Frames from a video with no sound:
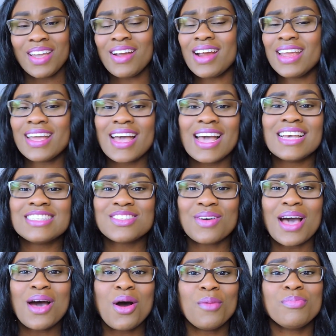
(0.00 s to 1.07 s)
Alright guys, so
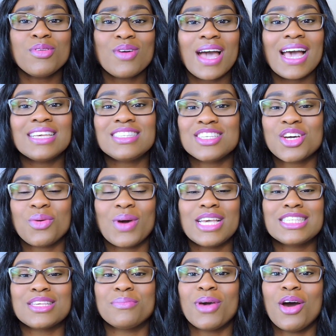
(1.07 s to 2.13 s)
I hope you guys took
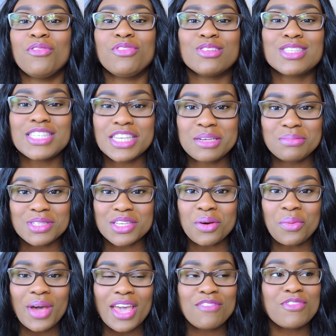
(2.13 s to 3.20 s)
away some helpful tips
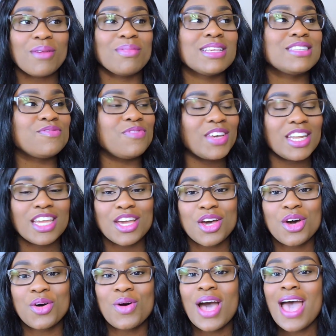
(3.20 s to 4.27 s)
away from this video.
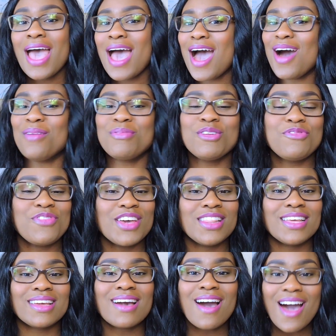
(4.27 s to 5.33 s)
I hope you're
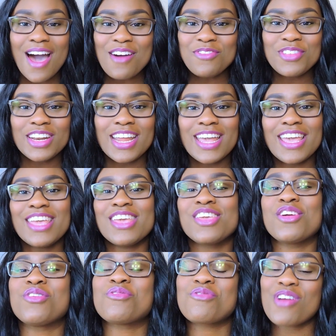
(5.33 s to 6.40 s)
feeling confident
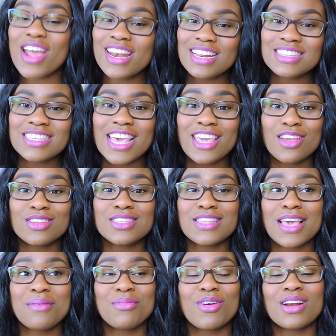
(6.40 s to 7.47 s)
and you're ready to take your
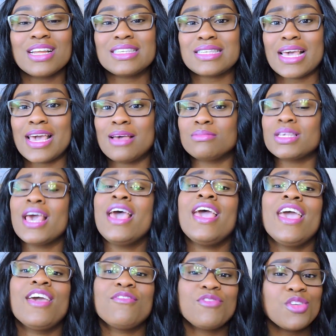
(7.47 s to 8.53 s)
State Board exams.
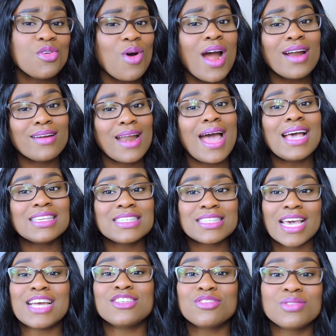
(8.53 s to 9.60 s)
If you are not
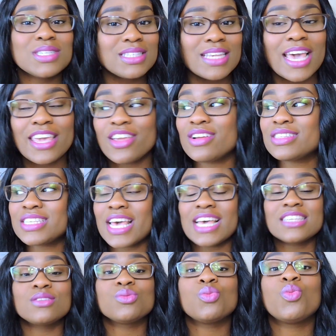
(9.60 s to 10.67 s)
scheduled to take your
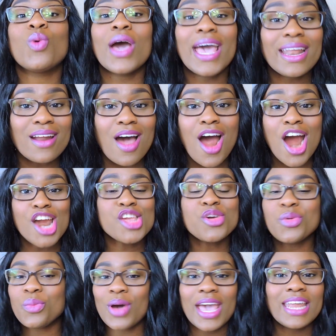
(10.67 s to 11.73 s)
test, what are
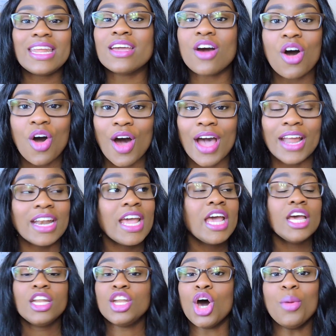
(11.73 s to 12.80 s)
you waiting on?
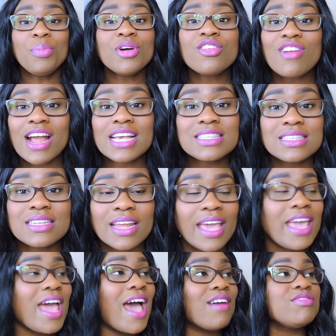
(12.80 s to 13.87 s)
Don't
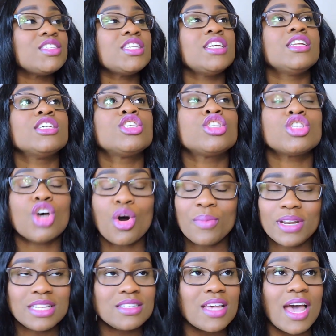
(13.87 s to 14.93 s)
procrastinate. I've seen it so
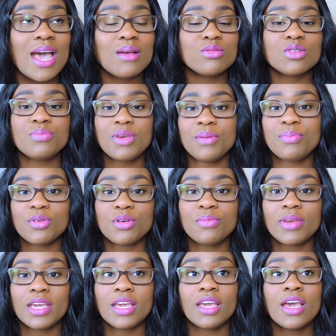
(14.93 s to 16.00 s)
many times where
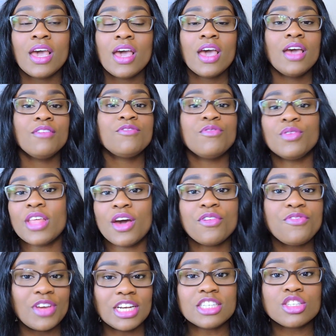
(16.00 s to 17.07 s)
people
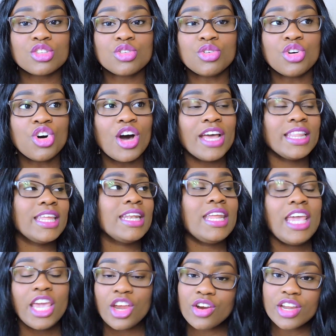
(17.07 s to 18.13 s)
they'll finish school, and then
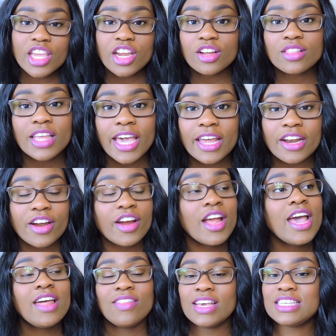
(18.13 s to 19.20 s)
here a year
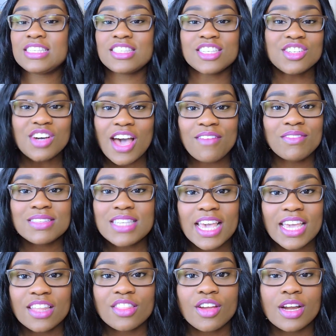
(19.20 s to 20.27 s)
later, they still haven't
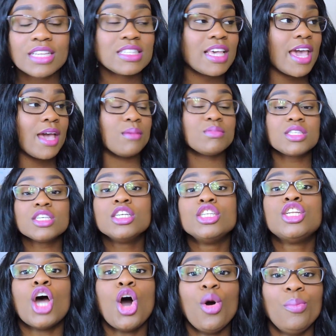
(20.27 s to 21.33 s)
taken their exams.
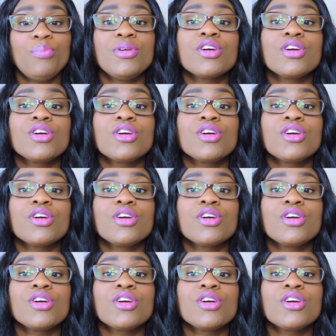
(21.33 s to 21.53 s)
Don't